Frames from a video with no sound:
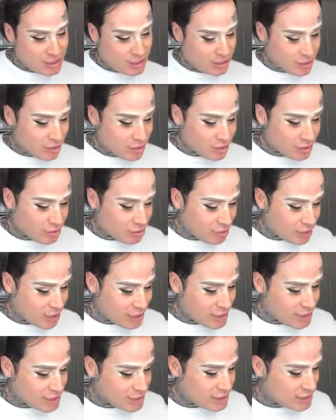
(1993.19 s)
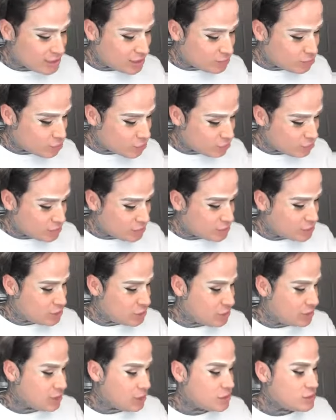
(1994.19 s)
Y'all crazy up on this
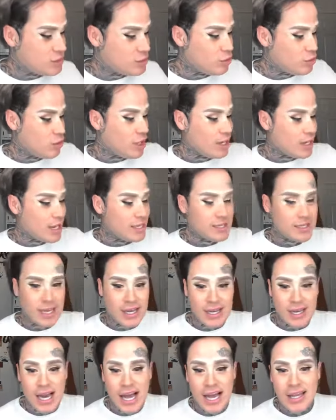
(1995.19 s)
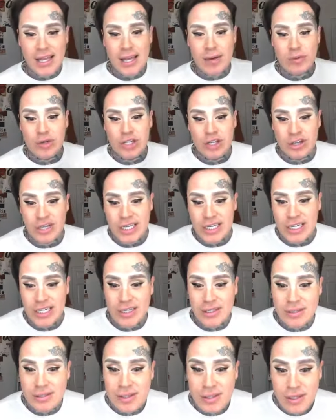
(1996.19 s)
shit. That's a cool, I like that. I like when you're needy.